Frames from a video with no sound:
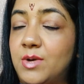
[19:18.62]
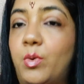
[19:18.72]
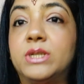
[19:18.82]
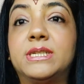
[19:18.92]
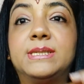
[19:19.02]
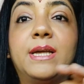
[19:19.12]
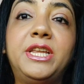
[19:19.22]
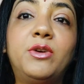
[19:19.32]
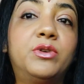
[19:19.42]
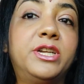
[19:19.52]
was
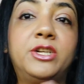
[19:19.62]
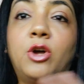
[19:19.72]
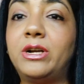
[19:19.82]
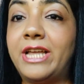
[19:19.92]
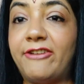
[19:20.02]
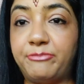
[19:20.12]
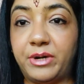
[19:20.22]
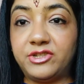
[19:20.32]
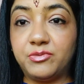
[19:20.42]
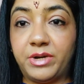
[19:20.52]
somebody who did not have
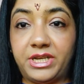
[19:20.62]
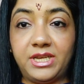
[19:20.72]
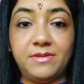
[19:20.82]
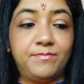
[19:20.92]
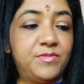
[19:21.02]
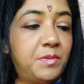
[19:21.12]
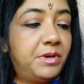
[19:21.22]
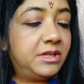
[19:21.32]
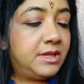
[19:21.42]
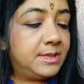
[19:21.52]
much money,
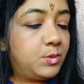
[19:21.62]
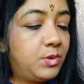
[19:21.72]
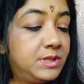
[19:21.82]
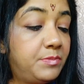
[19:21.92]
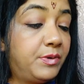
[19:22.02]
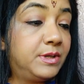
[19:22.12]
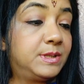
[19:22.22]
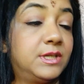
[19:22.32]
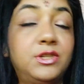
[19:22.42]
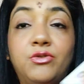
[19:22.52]
but this was a
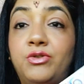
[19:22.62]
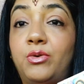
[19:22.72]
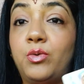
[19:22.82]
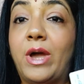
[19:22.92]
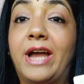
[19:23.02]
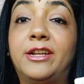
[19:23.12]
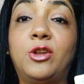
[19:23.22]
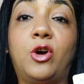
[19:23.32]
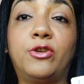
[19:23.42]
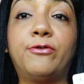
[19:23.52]
person who had a
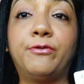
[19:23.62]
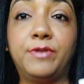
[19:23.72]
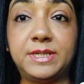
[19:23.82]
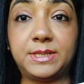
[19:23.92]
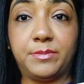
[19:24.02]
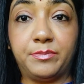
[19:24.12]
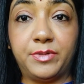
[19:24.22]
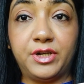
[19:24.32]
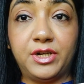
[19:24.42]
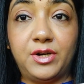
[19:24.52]
lot of wisdom.
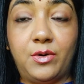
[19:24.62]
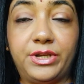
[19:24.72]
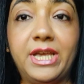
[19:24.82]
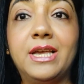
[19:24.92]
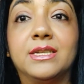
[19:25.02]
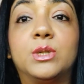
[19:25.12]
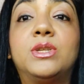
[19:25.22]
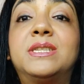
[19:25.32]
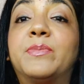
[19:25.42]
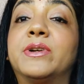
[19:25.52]
Okay, so
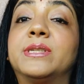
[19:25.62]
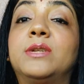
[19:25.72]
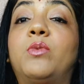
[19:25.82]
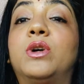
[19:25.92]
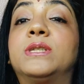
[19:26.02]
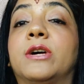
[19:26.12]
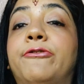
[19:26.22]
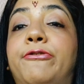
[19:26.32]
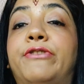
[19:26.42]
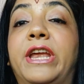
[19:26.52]
this person was a
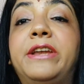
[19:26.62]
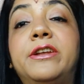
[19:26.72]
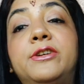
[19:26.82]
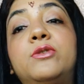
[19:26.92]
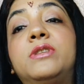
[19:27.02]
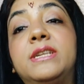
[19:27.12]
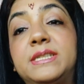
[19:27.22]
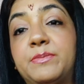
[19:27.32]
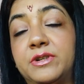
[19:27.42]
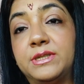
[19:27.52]
friend to this
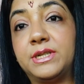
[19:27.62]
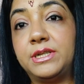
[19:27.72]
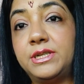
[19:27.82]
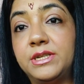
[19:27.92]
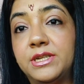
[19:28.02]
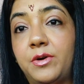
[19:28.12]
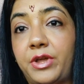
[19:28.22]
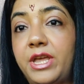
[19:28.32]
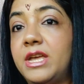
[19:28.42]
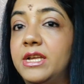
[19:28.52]
person.
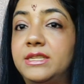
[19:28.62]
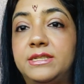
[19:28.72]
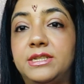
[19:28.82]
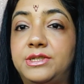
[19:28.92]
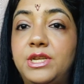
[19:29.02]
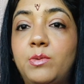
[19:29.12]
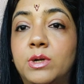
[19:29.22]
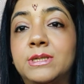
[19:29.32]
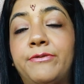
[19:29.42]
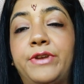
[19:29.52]
Okay, she
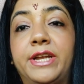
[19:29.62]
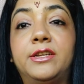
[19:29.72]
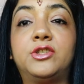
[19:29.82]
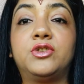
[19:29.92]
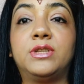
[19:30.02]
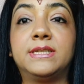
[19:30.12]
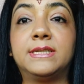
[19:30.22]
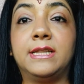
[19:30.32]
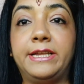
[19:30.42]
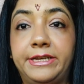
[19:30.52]
was a friend to this
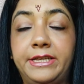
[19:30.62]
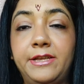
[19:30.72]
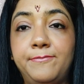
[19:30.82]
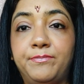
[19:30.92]
lady,